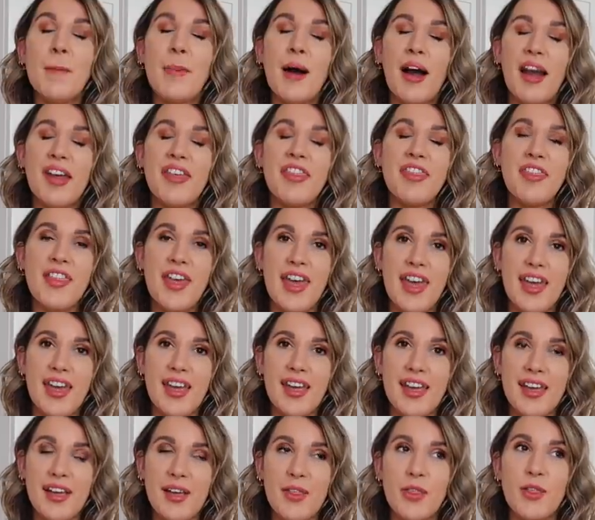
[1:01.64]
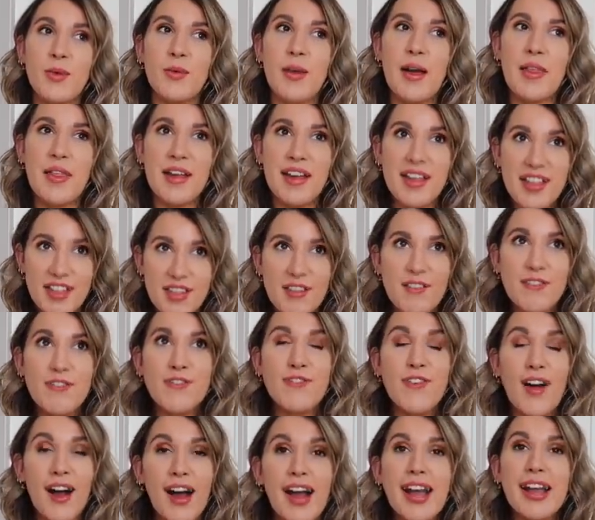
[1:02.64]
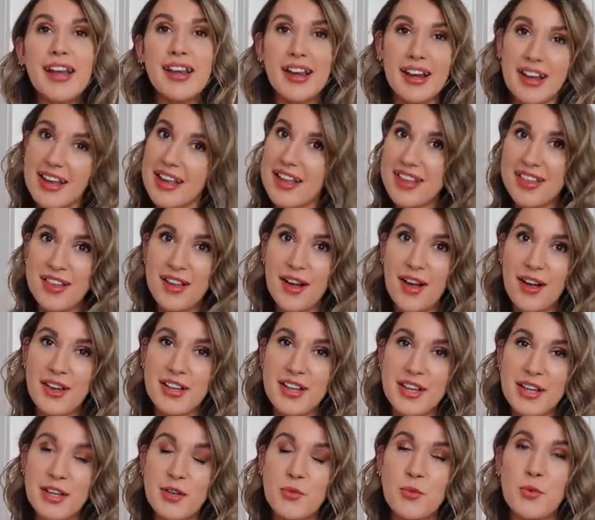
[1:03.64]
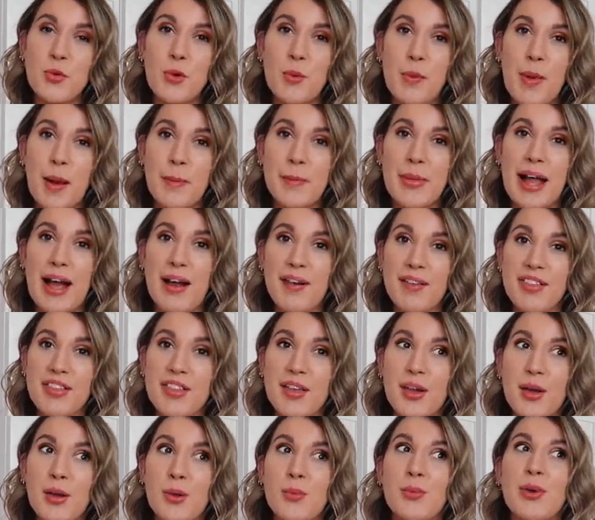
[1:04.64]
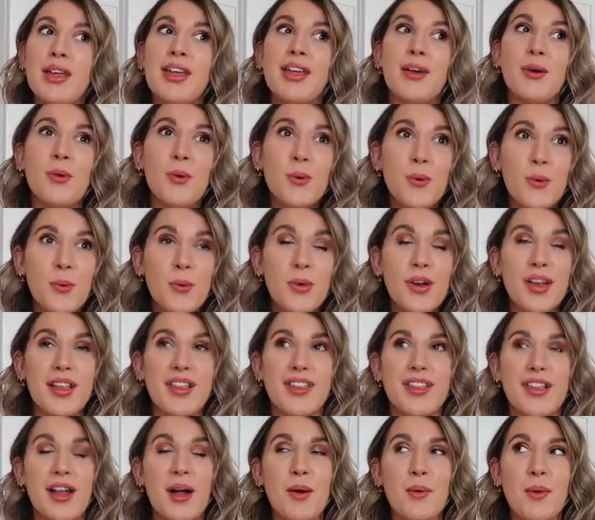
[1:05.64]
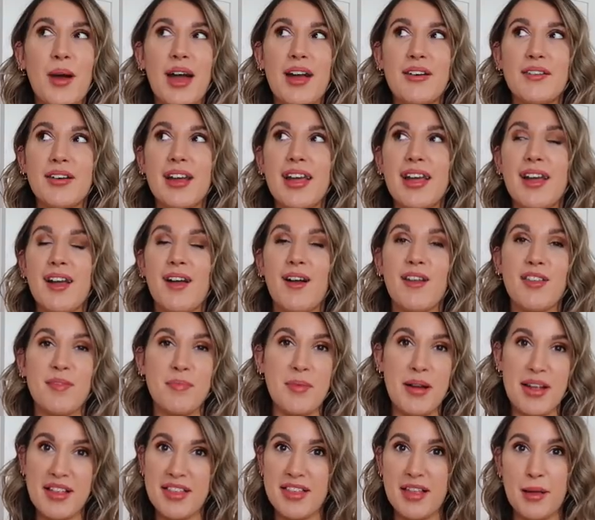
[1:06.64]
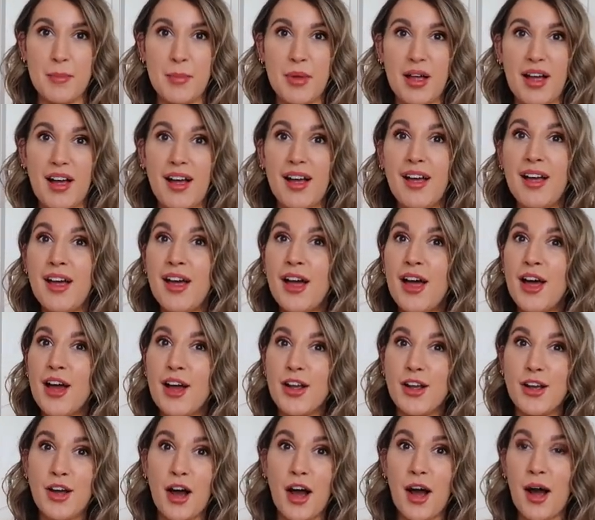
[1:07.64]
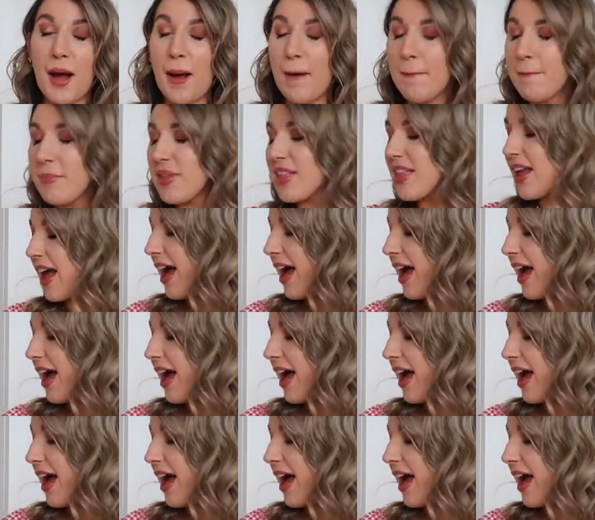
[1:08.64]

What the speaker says: But I think the weather is finally starting to warm up now, so we all can start wearing our spring summer garms.